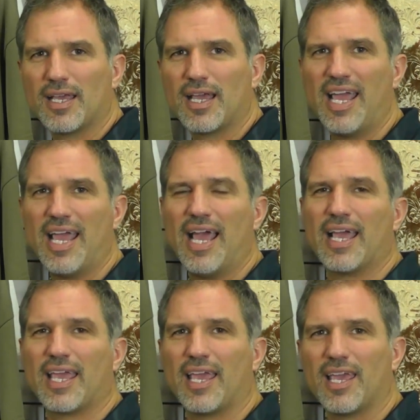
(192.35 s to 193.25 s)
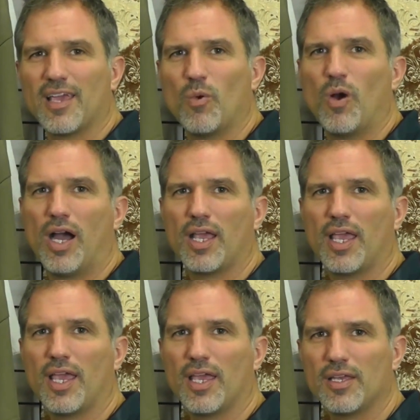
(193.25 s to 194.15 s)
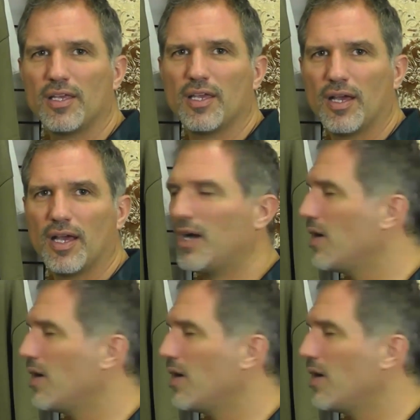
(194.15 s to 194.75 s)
kayaking, walking, all